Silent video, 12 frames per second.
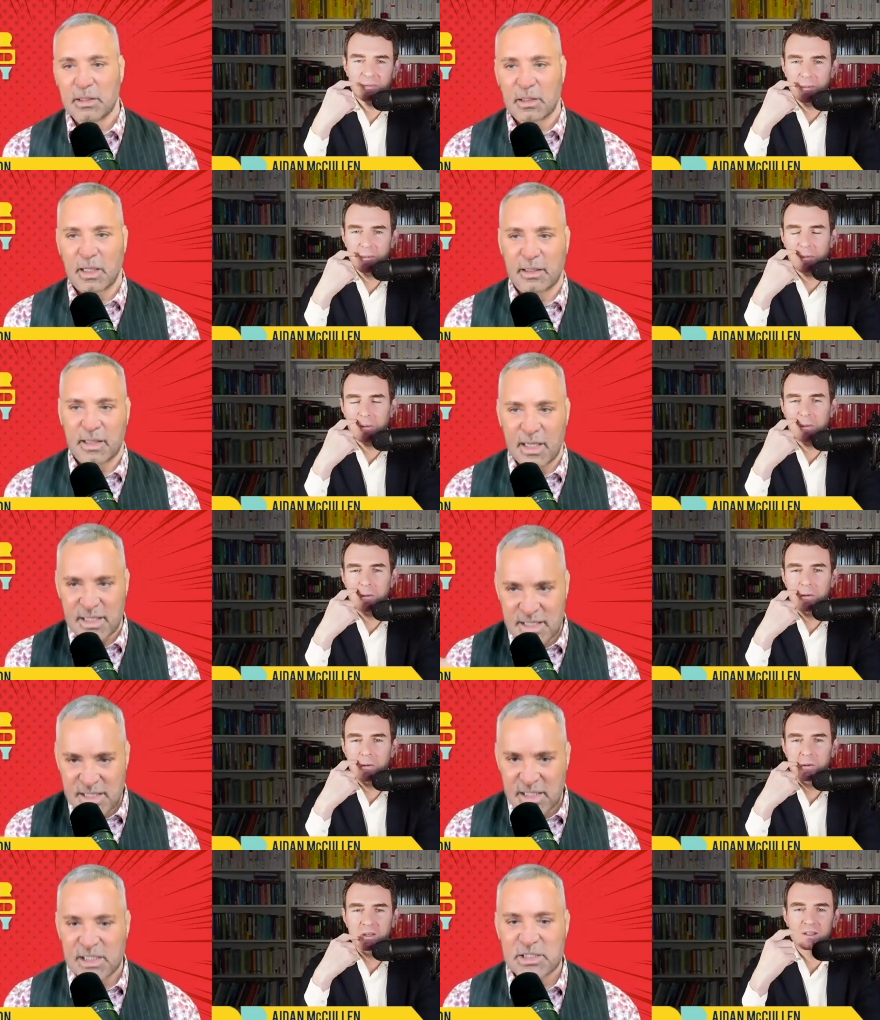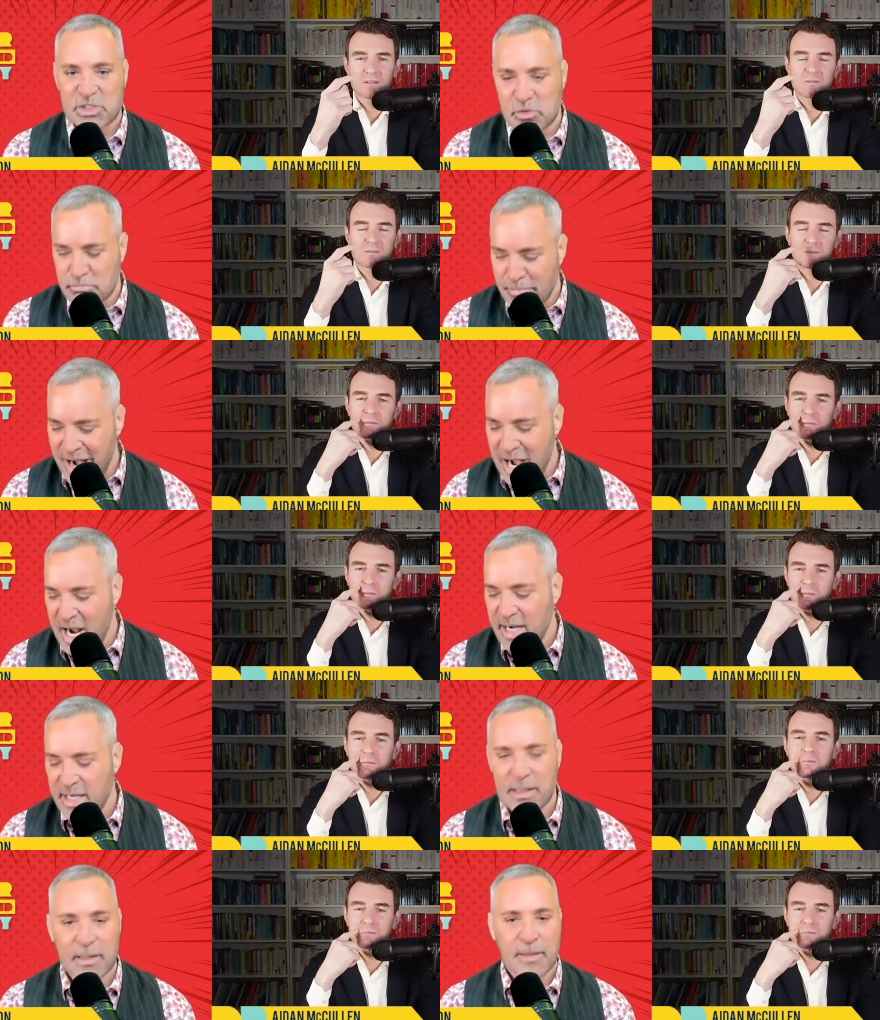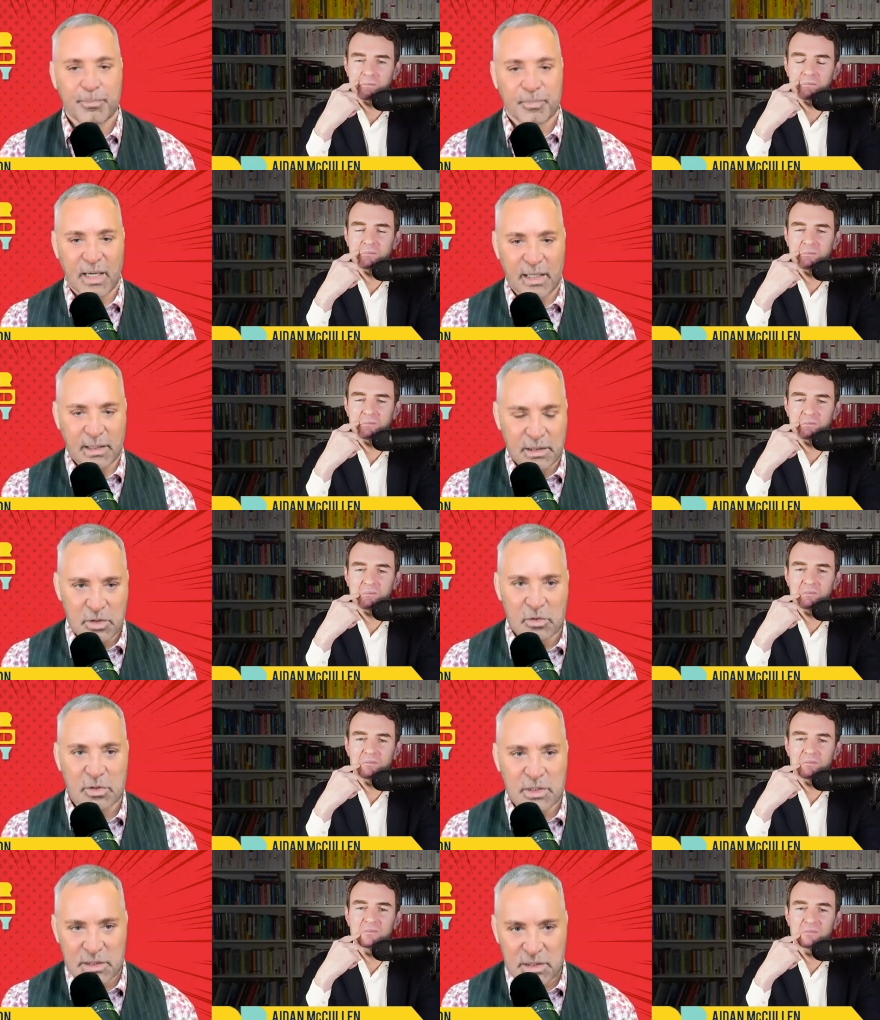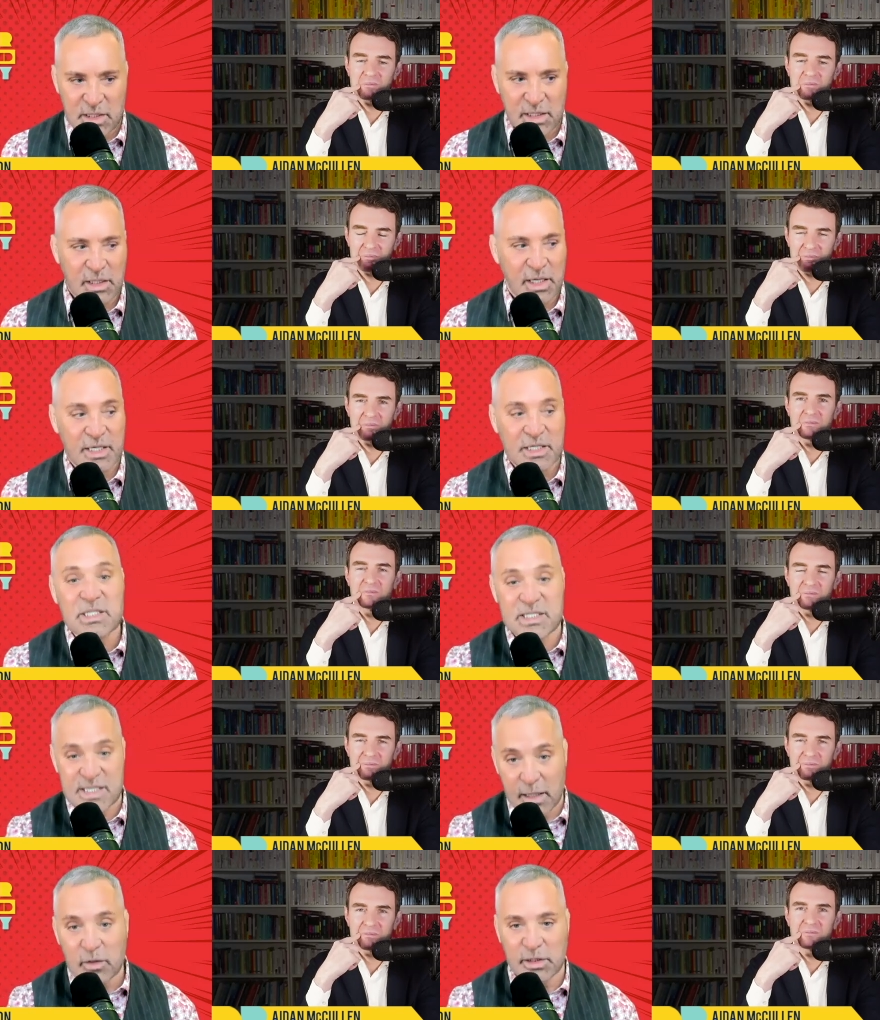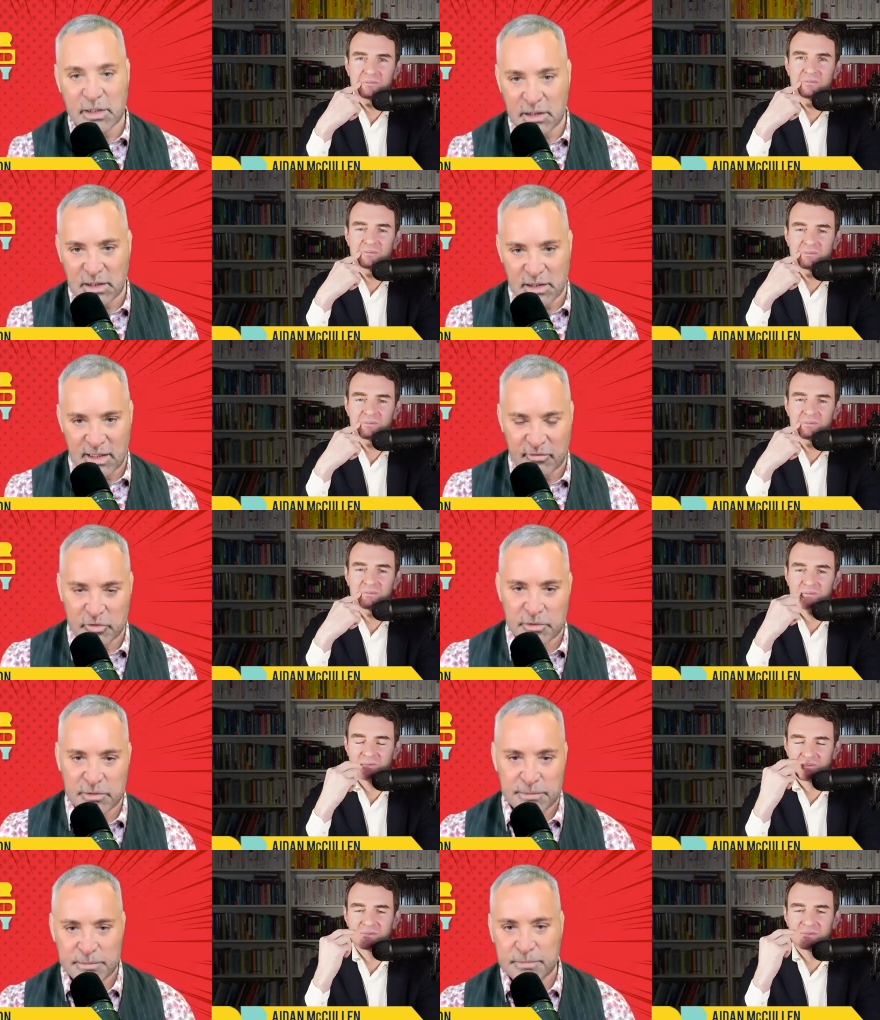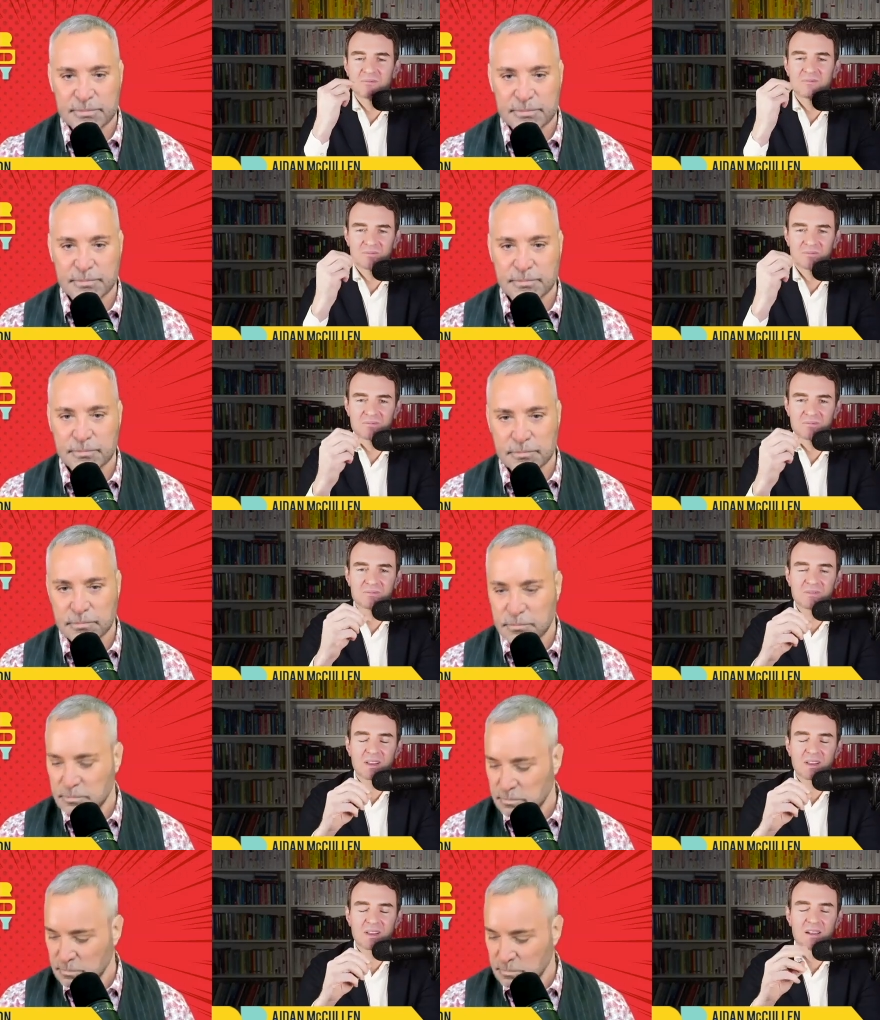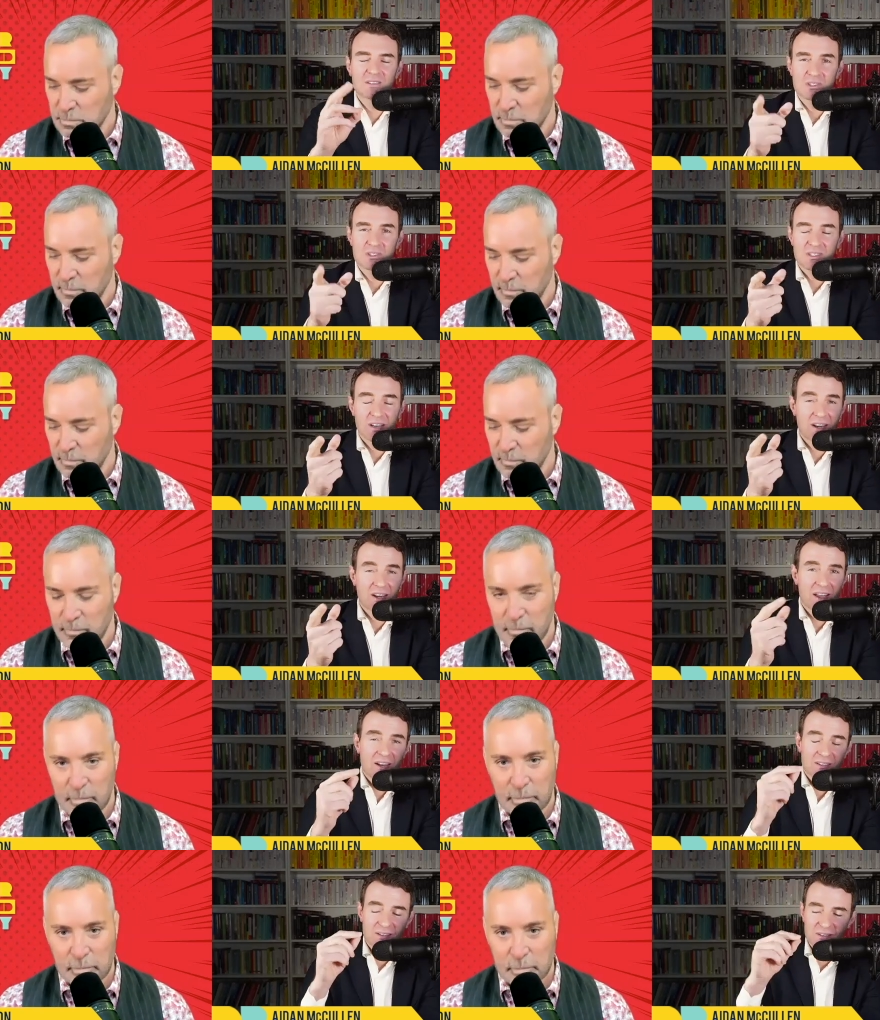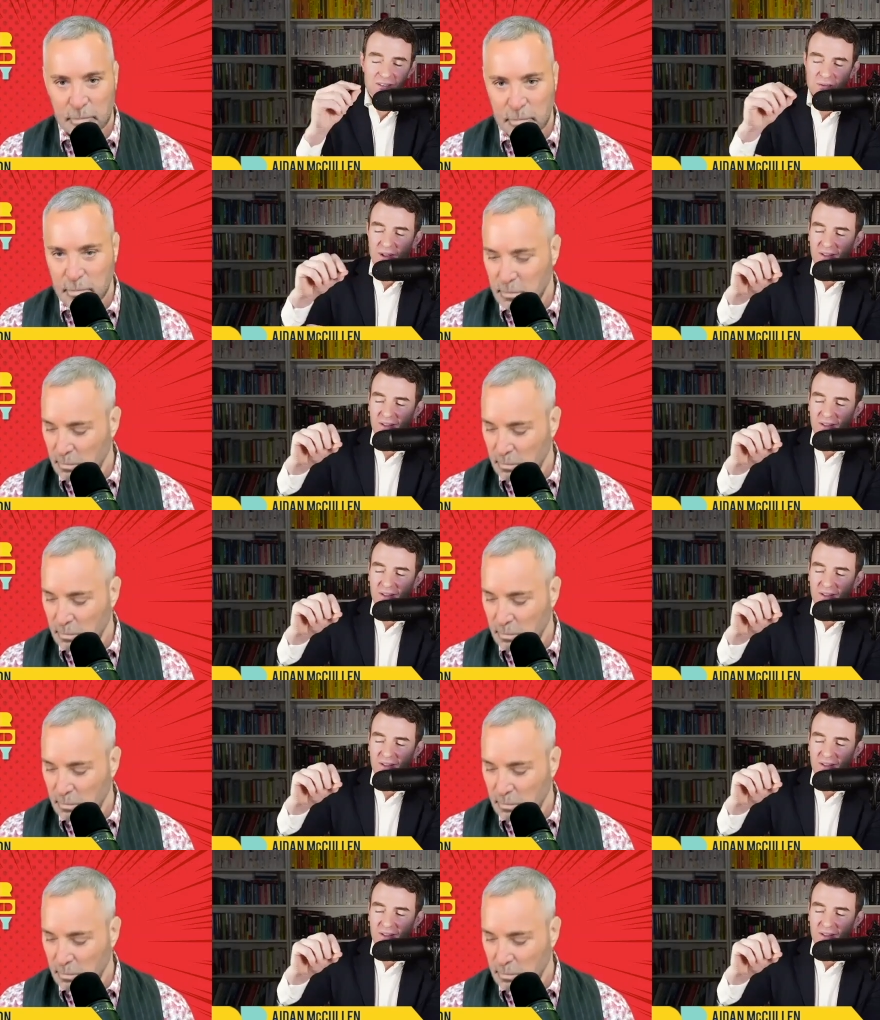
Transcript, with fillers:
Speaker 1: like that need to mine and do the thing at a cellular level.
Speaker 2: And just, can I add as well, the,